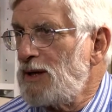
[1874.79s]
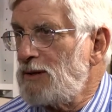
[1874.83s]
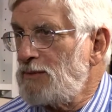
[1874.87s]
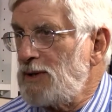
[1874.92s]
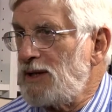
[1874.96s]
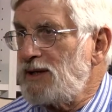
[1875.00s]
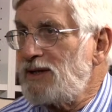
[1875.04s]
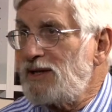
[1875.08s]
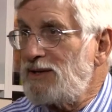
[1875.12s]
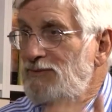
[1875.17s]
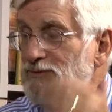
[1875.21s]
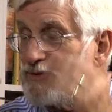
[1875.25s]

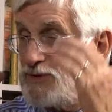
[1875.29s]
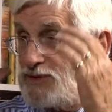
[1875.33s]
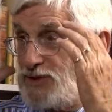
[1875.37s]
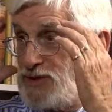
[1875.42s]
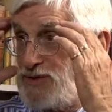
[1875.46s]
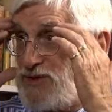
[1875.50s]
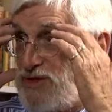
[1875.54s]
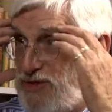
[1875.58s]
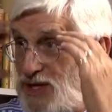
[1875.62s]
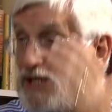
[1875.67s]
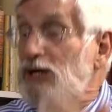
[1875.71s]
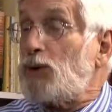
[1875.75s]
And even to
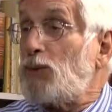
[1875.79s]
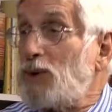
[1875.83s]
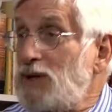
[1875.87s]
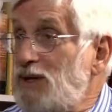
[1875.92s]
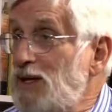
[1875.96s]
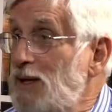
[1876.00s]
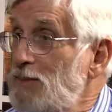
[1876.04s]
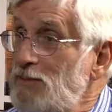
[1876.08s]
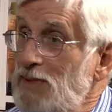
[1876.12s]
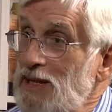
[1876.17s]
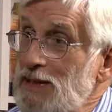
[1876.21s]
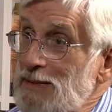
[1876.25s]
think what
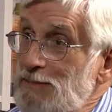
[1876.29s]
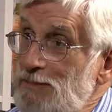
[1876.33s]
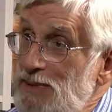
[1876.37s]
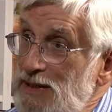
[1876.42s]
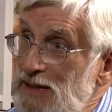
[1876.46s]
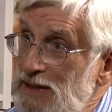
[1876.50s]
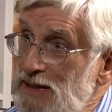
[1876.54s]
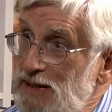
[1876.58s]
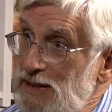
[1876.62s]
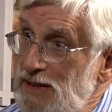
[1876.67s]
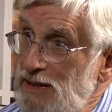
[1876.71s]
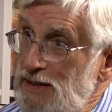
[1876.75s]
that might
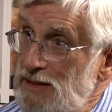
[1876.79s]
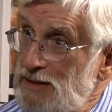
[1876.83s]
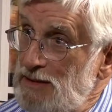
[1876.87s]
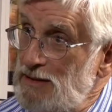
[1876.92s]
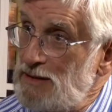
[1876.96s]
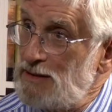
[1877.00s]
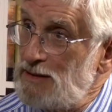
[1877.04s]
be.